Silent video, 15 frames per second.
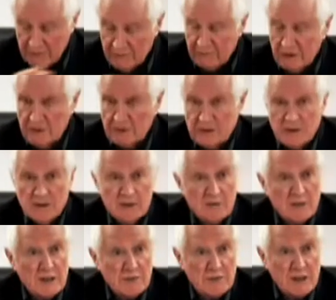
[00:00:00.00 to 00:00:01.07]
of Euston as
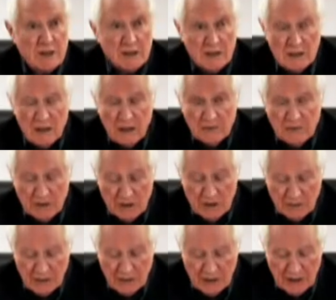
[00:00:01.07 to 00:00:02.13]
well as being head of
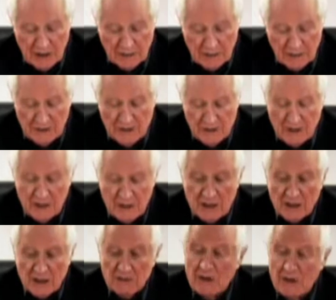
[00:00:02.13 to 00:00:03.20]
drama at Thames, and he
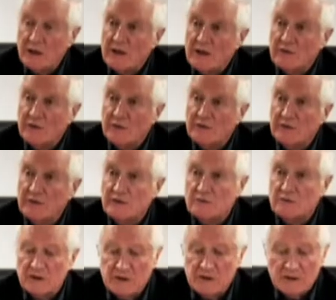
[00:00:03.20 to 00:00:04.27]
said he was looking for a
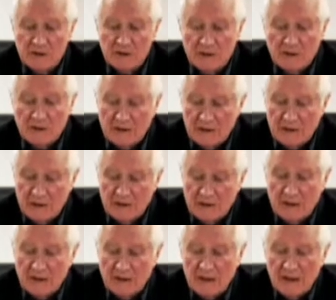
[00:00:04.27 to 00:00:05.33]
film producer and
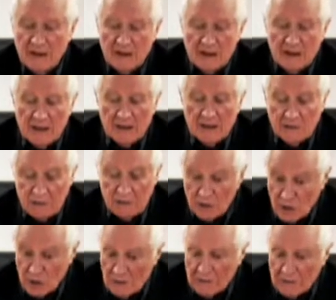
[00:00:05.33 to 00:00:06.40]
a film
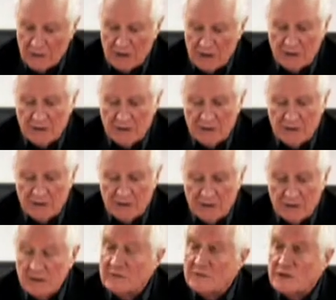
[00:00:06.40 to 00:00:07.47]
drama producer,
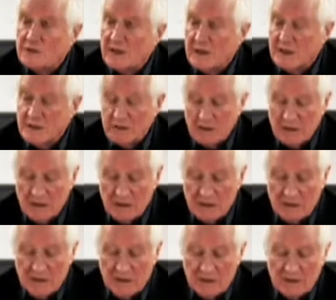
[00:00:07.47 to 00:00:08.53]
and was I
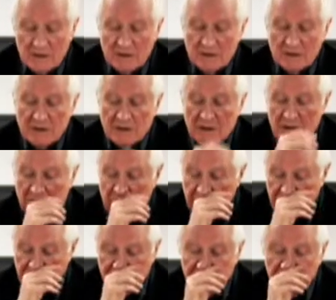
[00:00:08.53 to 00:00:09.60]
interested? And of course
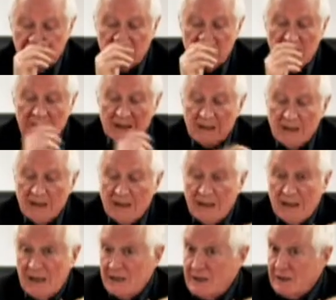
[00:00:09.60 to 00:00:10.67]

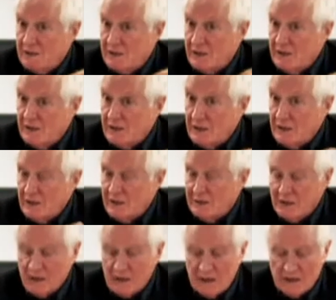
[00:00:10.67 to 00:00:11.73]
I said, well, I know nothing
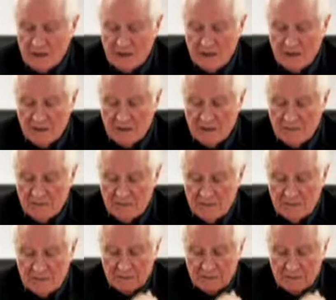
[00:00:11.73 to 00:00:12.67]
about actors and